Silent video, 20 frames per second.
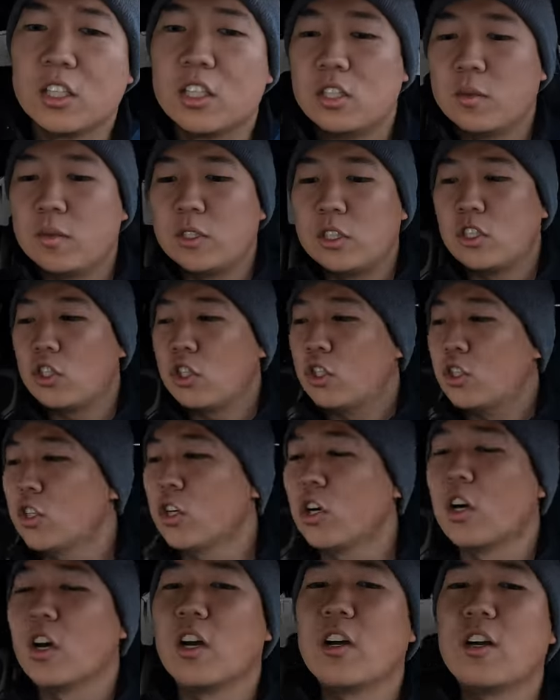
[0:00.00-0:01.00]
to
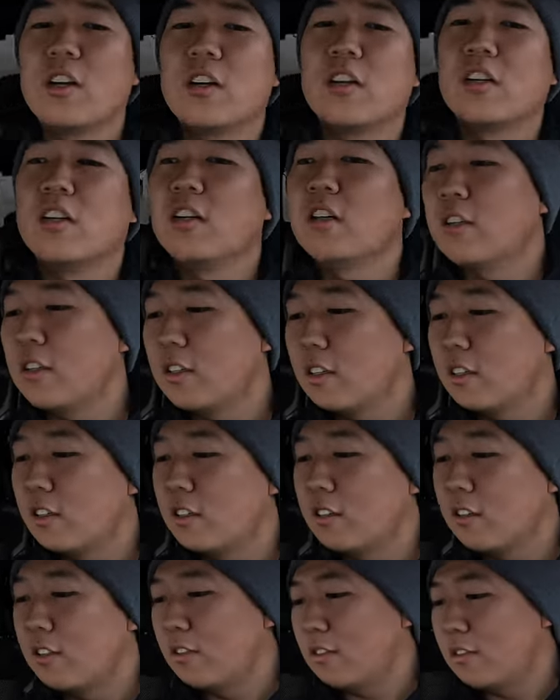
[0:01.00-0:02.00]
ensure.
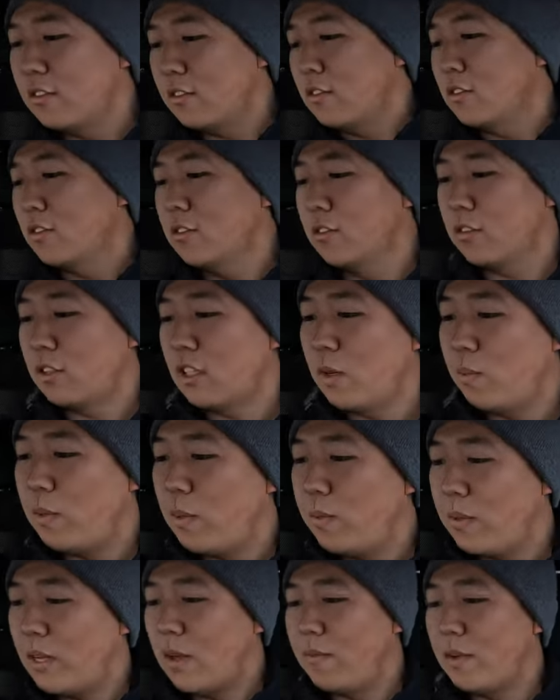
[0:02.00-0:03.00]
Stop
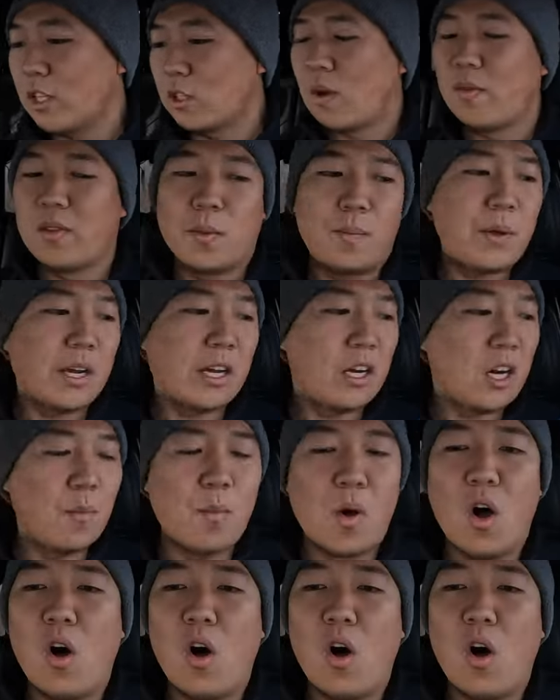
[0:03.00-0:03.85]
beeping at me. It's probably picking up